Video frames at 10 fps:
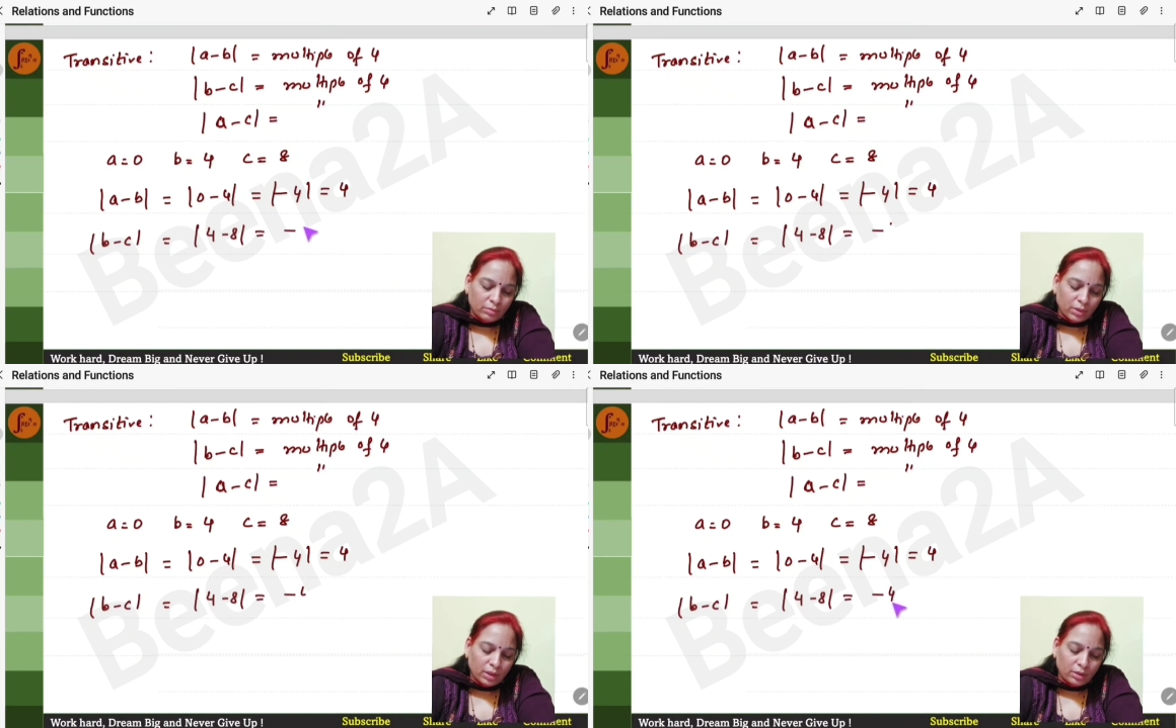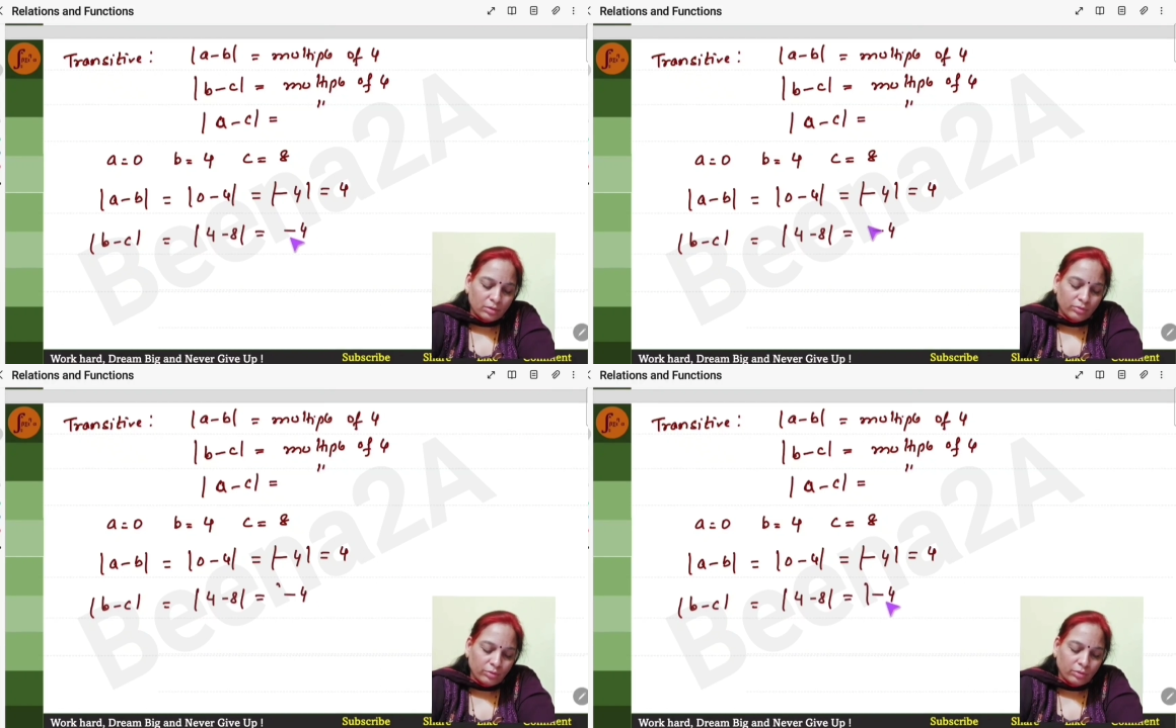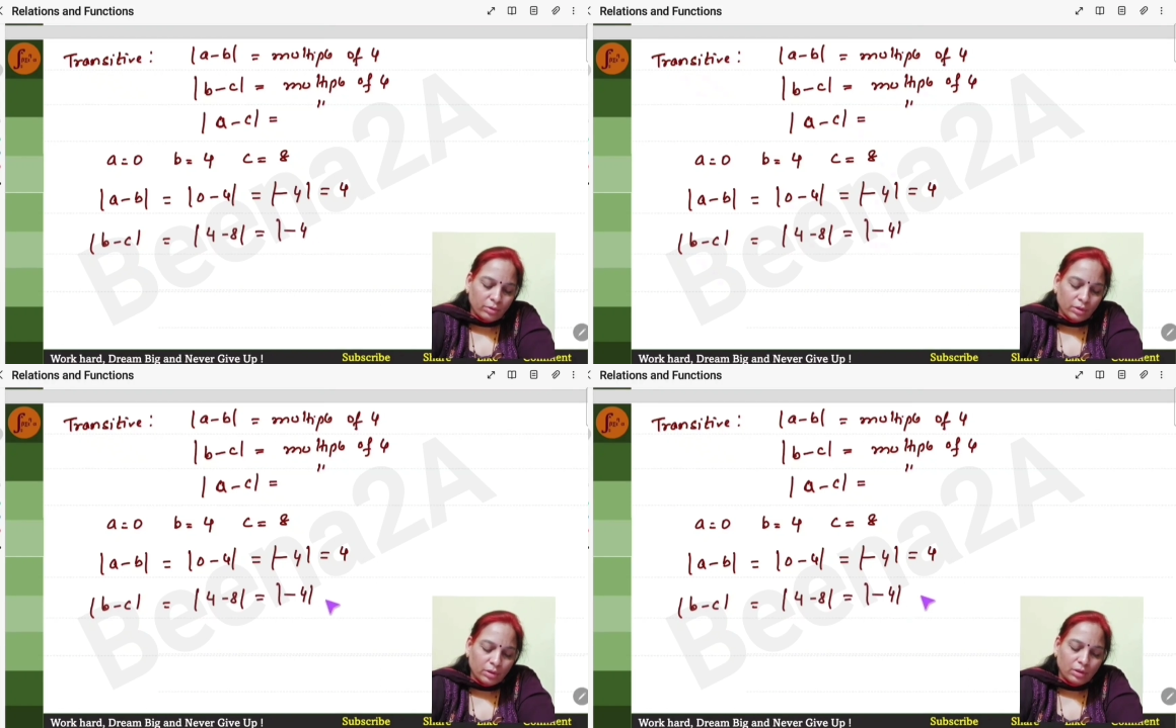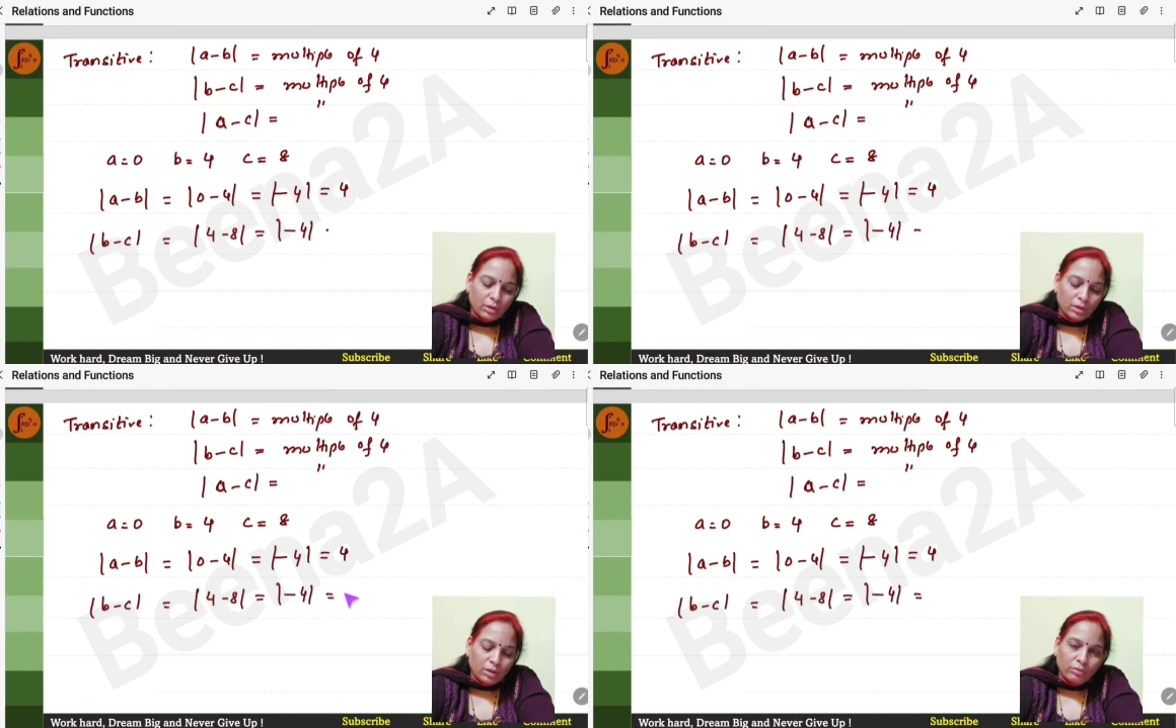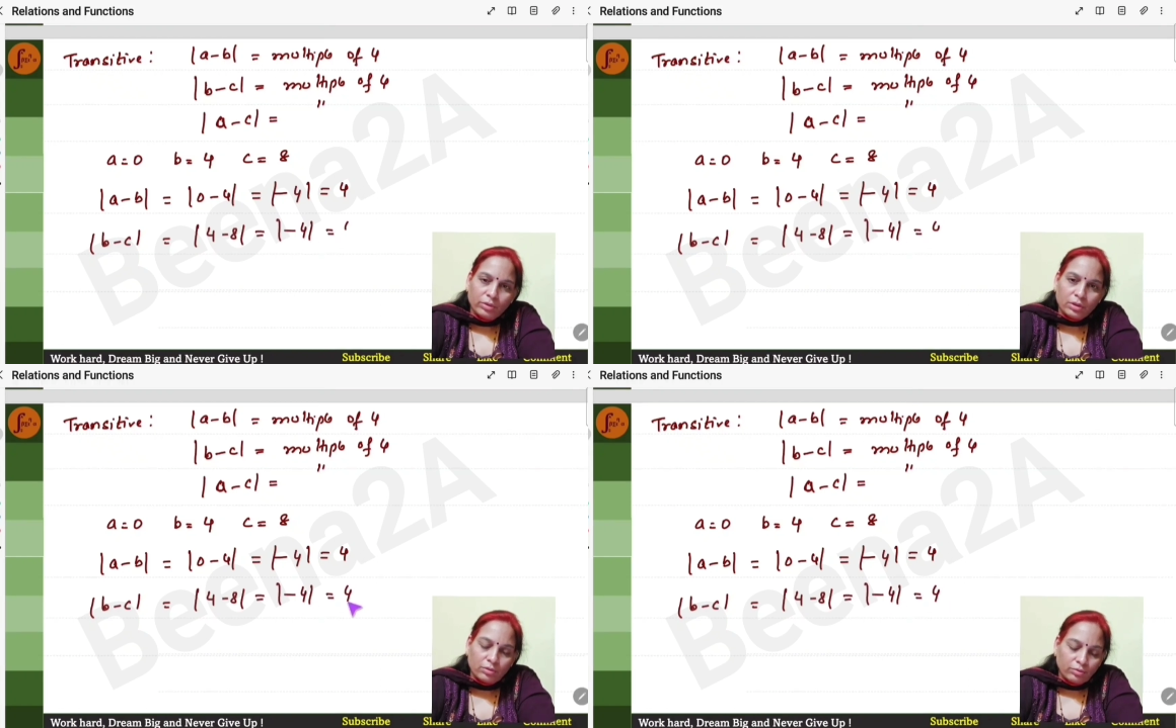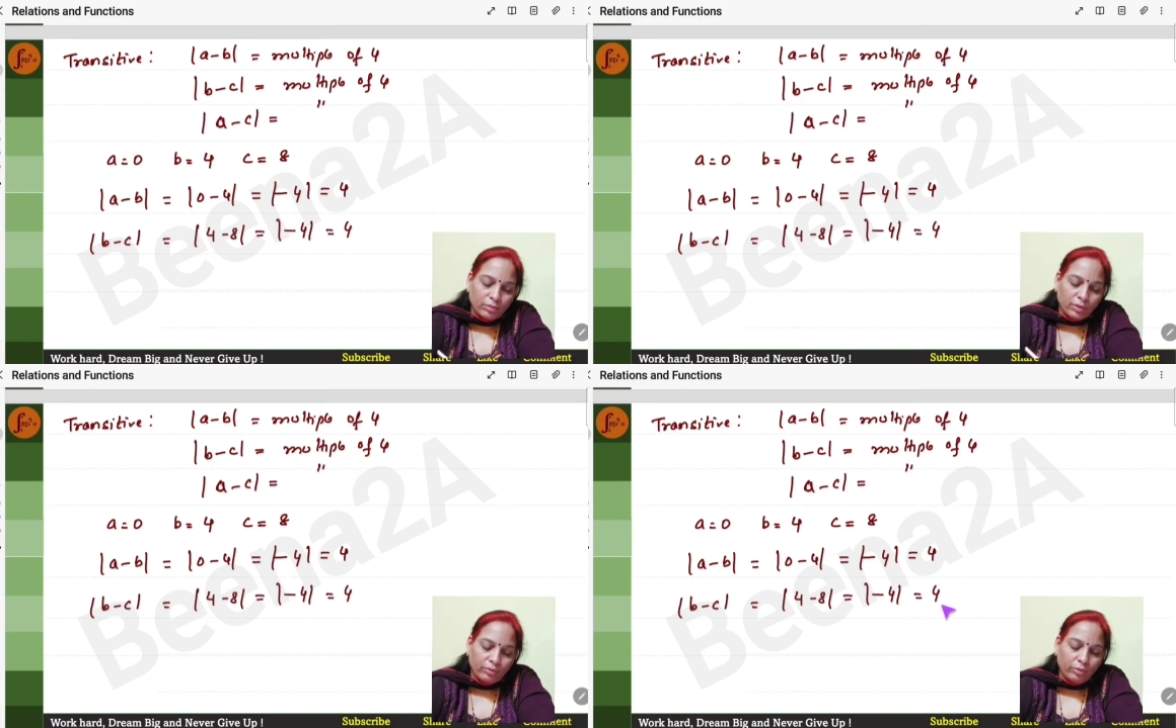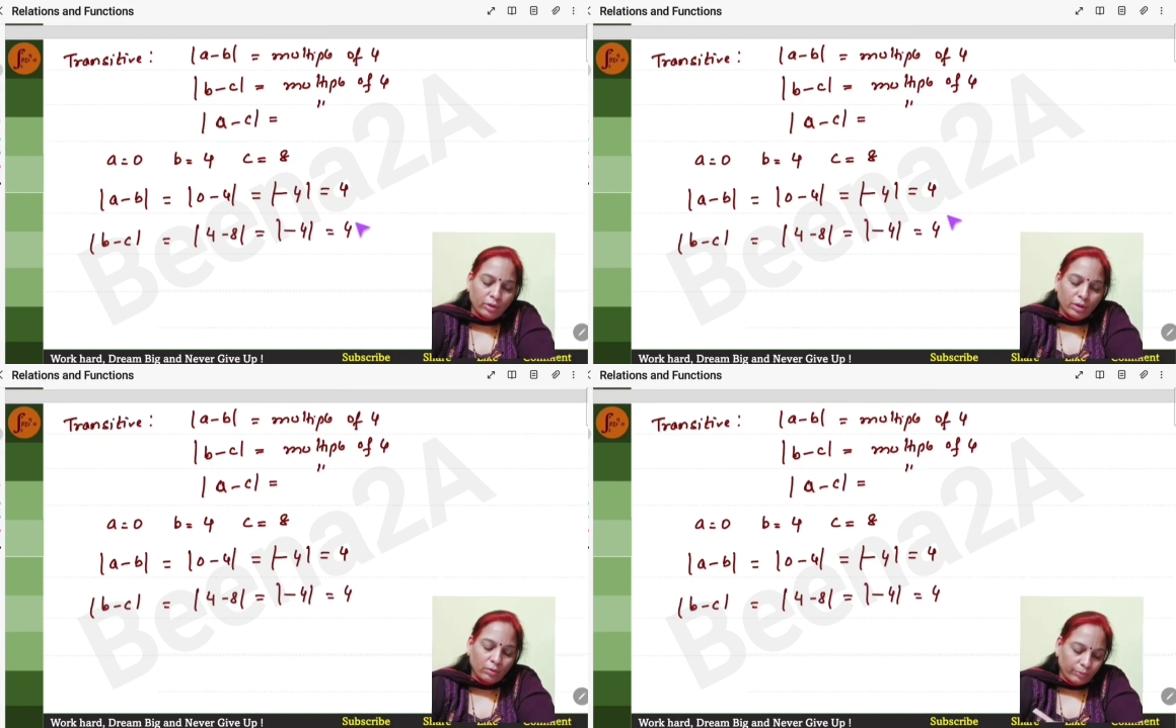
minus 4, which is 4.